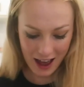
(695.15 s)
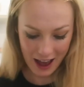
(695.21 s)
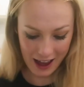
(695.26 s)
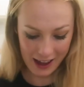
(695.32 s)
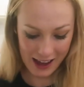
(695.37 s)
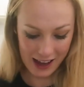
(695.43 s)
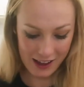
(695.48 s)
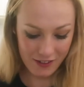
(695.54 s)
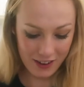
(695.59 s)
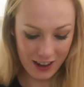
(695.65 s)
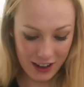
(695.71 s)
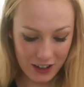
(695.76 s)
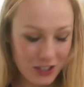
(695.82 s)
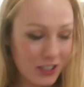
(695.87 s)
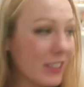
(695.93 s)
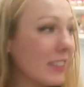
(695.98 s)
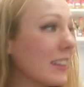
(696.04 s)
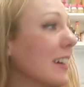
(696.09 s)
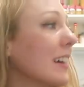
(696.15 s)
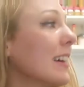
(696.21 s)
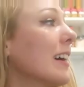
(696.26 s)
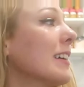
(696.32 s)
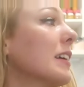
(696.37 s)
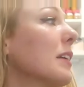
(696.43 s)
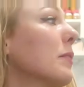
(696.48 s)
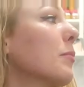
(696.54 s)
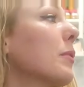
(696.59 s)
I
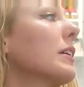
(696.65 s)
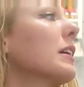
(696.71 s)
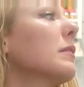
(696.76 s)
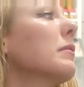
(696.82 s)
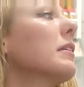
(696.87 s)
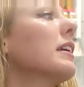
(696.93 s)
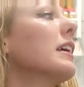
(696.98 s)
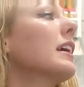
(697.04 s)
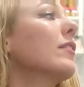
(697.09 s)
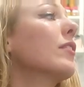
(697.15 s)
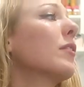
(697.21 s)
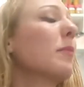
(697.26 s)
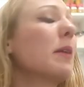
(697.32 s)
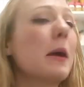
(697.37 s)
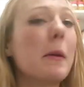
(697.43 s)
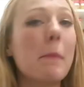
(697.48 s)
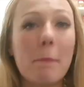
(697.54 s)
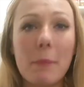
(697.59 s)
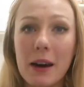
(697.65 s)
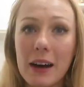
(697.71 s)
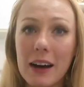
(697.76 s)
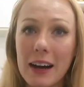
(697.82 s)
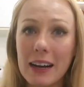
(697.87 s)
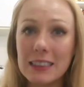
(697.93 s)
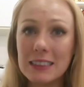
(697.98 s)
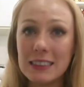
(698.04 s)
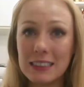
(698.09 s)
didn't bring them in here with me,
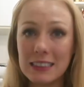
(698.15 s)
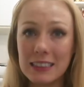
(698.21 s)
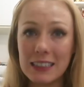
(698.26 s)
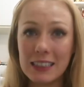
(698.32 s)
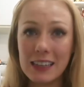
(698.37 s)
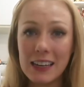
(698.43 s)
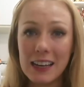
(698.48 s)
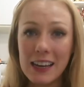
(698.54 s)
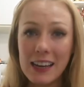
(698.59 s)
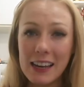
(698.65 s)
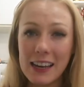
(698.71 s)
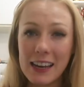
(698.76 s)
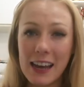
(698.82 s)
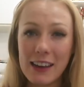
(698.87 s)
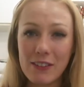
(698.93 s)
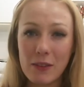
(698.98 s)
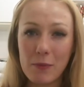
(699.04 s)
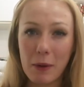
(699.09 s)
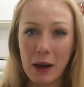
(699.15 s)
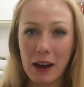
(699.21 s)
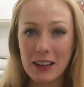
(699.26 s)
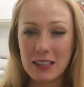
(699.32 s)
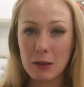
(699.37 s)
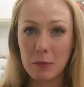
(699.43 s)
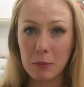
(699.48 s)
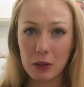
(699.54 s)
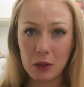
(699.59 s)
but I did even
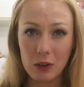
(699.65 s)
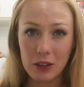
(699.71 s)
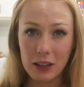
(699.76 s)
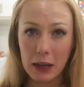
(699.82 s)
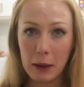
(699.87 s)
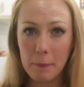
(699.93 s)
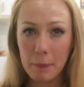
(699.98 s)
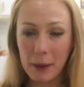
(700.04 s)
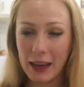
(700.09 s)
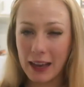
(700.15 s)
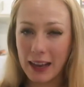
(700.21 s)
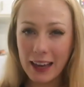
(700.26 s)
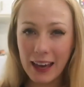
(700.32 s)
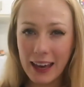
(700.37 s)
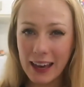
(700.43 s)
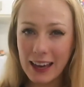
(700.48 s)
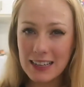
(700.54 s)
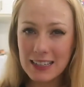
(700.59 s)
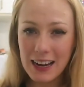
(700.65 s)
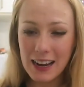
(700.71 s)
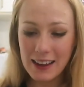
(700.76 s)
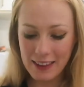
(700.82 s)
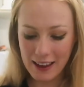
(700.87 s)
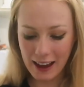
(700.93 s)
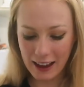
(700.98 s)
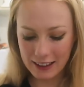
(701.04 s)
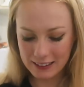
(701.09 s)
buy some little like pink hair
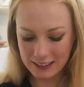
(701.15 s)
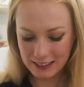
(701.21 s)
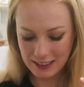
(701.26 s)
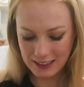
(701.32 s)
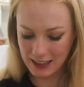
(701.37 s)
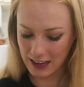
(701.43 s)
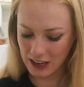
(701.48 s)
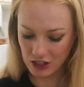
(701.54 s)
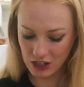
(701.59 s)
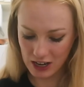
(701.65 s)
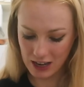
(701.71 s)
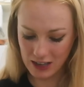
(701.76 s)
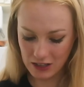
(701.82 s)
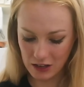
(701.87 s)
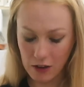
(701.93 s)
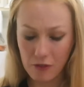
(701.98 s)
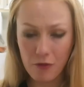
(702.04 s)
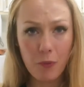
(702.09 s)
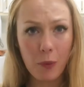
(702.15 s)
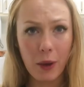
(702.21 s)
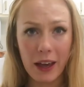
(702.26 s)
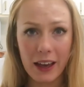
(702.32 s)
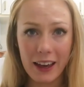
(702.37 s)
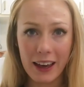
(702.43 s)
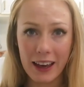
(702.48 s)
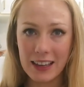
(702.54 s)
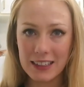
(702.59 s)
dye. They had little sachets
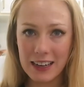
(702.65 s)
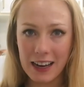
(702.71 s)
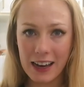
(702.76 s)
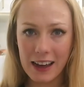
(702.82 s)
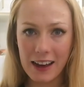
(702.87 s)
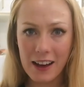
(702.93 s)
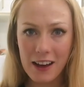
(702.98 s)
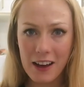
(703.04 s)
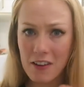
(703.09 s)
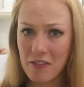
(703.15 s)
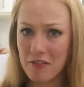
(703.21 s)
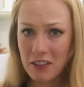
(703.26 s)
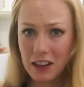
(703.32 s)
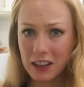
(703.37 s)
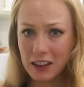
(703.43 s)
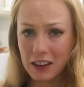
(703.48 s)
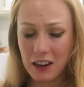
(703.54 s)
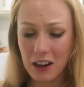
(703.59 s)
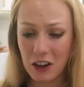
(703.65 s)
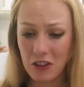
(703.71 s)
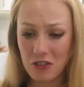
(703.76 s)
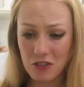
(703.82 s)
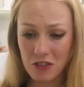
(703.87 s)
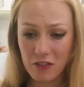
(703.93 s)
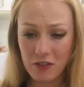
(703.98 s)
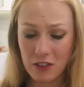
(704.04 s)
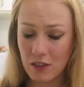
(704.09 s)
pink hair dye for like
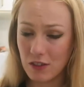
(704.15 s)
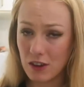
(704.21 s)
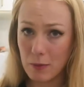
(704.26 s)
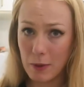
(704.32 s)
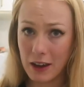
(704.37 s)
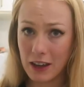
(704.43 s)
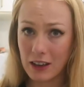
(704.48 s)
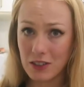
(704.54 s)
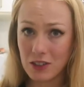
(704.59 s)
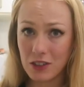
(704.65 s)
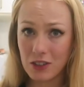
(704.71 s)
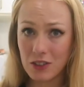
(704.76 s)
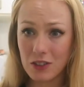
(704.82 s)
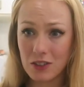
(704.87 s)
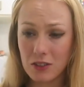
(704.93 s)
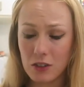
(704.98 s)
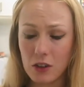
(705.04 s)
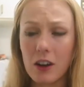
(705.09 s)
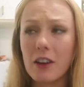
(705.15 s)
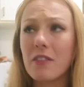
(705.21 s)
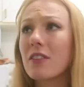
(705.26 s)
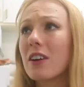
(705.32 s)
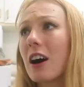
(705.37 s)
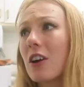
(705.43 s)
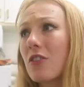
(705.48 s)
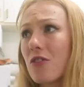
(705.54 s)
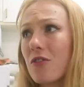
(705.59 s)
150 pesos, not
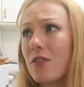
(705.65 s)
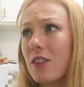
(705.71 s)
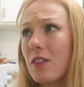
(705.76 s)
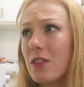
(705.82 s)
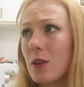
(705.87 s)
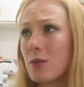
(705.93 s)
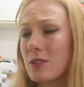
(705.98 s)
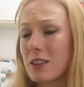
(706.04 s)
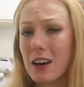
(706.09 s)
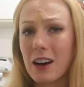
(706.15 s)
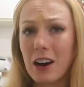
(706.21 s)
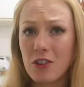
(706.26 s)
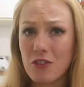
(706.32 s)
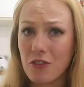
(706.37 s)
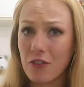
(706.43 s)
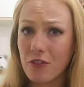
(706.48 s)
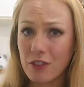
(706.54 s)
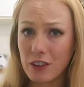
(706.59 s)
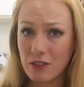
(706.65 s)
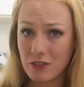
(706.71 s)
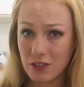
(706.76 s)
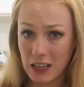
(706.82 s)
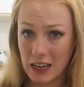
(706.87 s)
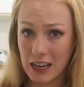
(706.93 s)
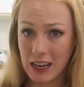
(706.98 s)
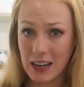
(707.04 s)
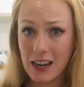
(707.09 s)
even 150, it was like
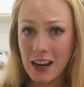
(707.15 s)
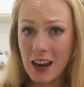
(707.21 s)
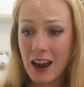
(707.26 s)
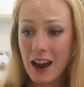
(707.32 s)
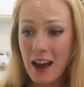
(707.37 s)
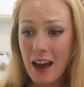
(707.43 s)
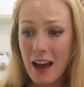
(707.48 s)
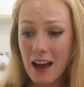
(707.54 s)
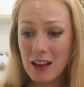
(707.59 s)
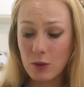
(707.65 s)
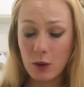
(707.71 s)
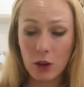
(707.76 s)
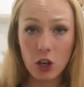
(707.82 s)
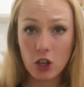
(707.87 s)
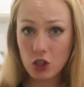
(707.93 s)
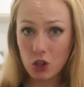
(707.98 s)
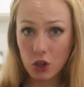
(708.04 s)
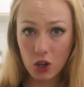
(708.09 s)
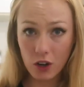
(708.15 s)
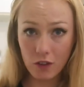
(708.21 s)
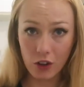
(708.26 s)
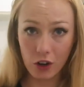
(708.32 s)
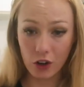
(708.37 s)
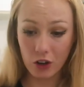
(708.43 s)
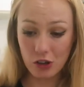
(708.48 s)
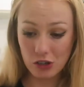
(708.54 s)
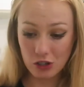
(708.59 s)
115. So I got two of
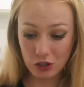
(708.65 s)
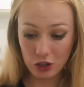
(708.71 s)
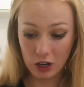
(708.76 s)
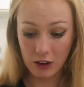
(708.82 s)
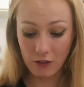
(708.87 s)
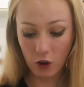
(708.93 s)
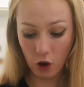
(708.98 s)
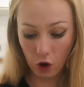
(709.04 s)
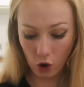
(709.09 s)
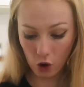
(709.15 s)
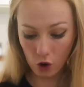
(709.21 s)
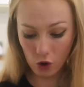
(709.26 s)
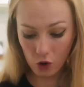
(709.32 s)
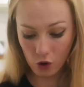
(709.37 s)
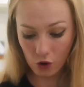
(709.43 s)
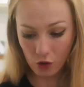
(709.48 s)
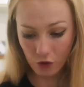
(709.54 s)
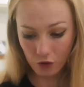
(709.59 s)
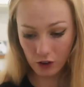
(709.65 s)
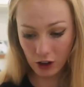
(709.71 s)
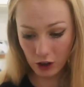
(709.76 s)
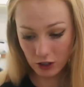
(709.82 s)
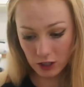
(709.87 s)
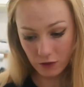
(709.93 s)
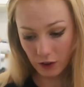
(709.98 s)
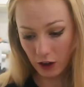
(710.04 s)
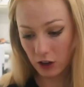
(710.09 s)
those. So if all
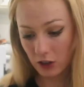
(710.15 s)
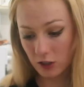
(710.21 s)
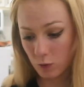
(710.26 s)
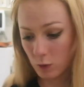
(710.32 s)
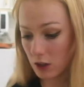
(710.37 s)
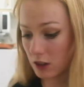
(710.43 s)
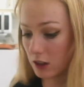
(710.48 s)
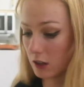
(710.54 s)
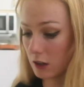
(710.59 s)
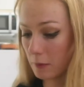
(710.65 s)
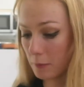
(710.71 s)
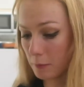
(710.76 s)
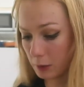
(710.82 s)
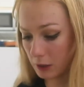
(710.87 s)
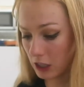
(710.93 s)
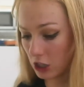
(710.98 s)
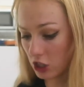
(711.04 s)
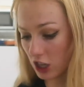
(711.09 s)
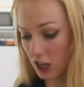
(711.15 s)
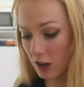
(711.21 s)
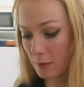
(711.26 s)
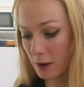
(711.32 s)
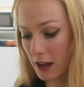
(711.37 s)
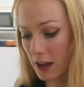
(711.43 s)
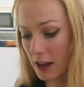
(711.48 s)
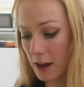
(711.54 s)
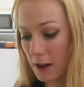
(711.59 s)
else fails with the bleaching of
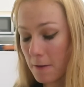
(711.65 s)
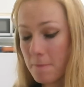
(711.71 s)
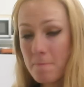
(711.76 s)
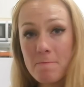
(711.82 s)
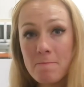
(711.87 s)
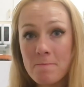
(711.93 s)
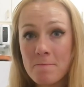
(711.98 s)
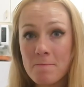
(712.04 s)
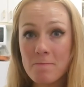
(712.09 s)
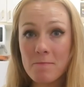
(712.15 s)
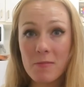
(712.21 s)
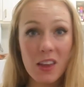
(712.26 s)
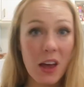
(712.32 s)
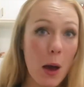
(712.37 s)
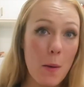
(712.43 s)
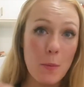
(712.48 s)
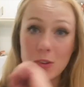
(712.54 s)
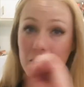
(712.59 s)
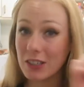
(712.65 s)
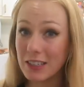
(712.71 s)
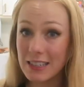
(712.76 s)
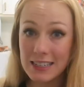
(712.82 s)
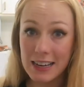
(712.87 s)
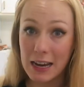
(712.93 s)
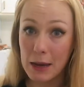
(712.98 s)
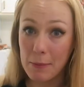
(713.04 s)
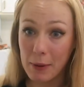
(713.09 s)
my hair, I'm just
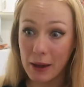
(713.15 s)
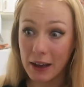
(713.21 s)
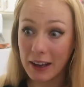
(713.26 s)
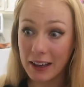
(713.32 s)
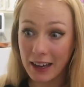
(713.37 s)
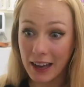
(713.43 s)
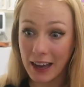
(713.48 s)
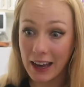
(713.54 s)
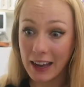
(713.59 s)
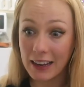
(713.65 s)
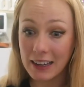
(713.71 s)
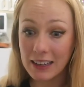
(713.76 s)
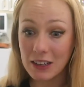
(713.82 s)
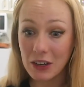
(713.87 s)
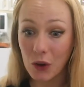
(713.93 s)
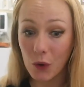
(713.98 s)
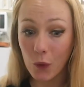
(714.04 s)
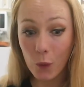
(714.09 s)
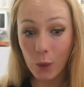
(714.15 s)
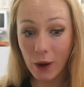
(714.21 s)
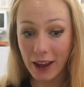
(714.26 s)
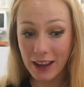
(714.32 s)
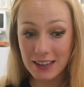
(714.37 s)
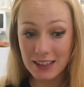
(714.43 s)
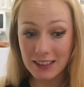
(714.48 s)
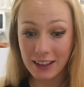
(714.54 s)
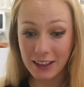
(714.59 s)
gonna dye it pink and
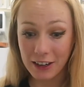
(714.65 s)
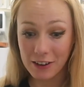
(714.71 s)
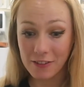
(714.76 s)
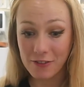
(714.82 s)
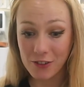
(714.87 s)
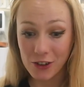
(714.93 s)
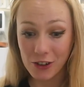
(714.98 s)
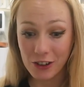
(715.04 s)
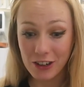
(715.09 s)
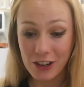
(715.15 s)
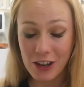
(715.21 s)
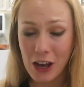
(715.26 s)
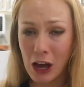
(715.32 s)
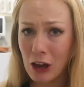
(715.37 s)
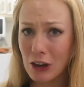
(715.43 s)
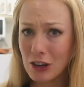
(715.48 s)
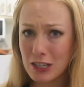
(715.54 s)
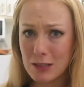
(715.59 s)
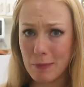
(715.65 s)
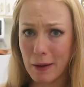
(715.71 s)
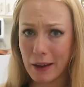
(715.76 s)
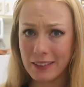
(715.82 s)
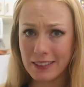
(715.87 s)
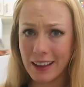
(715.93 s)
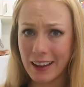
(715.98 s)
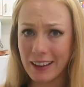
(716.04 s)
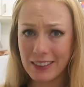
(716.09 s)
wait until I can afford to
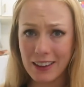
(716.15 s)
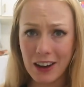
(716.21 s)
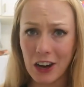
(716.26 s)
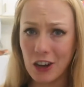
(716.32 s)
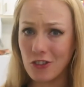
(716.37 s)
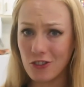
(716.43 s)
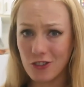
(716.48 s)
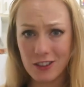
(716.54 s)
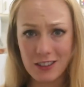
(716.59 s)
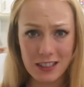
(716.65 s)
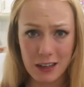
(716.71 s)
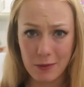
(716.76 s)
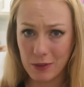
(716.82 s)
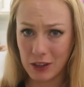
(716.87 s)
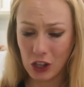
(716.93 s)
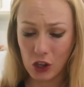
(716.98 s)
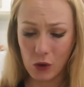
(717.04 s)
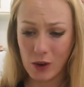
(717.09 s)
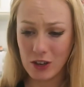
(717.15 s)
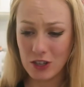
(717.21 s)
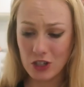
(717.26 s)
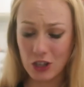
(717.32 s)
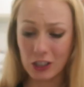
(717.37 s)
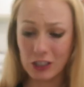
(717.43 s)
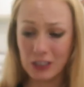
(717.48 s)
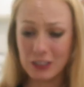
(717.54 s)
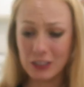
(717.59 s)
spend like the 100-something US
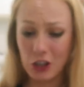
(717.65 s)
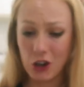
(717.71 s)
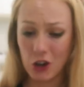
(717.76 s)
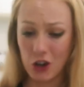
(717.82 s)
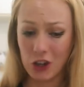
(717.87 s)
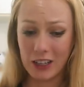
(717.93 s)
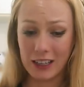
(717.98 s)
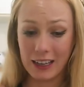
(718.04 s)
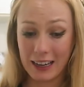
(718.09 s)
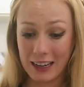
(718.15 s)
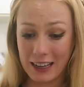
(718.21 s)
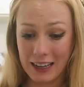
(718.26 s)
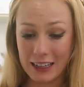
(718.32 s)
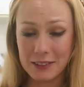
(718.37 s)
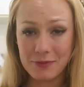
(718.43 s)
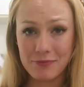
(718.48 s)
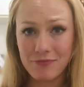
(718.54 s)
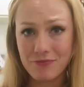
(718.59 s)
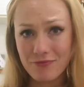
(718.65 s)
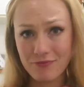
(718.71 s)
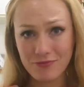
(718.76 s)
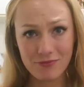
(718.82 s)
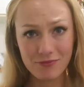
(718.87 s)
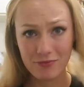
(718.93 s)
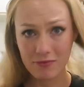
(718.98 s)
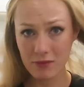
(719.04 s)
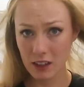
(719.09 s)
dollars on getting
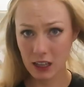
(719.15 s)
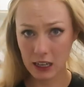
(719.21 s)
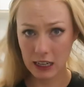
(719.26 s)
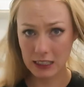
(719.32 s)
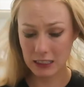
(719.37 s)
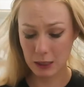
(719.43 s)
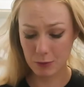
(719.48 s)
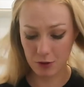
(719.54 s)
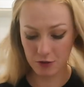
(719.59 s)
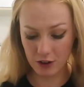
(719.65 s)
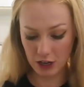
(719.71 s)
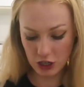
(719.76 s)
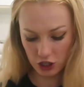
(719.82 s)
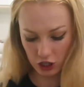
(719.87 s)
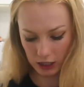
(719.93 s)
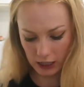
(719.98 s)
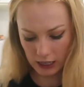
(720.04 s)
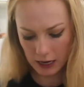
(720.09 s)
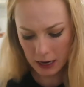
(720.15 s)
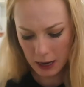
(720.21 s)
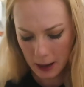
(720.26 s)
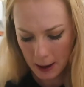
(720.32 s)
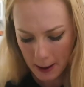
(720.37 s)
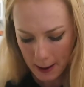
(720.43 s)
it done professionally.